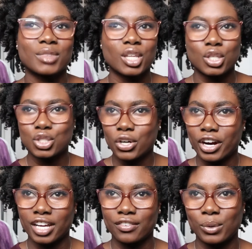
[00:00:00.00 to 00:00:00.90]

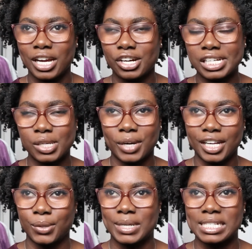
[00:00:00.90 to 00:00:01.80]
sorry if you hear any
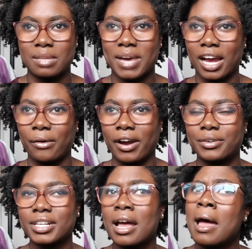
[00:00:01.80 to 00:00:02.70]
rain noise in the
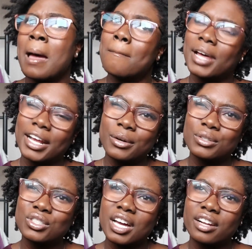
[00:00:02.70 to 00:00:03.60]
background, but I
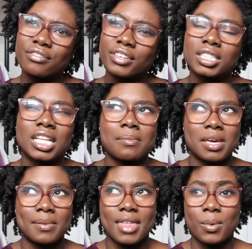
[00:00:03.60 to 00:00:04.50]
also kind of figured that
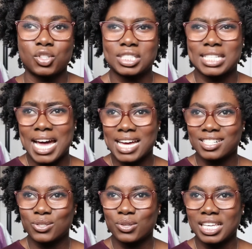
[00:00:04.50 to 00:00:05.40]
maybe that would just add
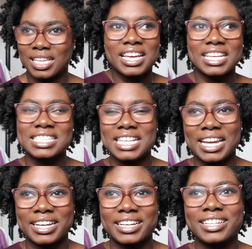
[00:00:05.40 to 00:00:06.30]
to the
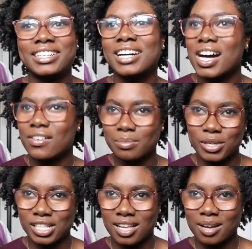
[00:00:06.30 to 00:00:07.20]
aesthetic of a
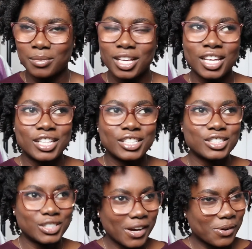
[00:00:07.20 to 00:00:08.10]
book club.
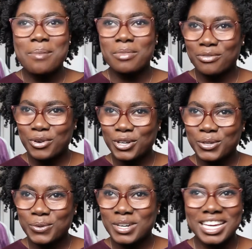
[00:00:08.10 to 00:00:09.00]
So before
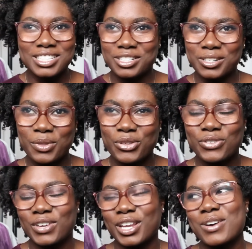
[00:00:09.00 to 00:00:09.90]
you get started with this
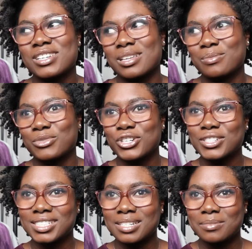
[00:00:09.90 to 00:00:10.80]
video, because I'm sure
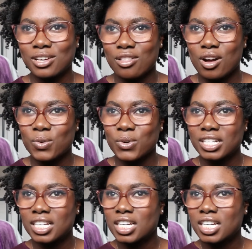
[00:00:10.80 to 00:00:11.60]
it's going to be a long one,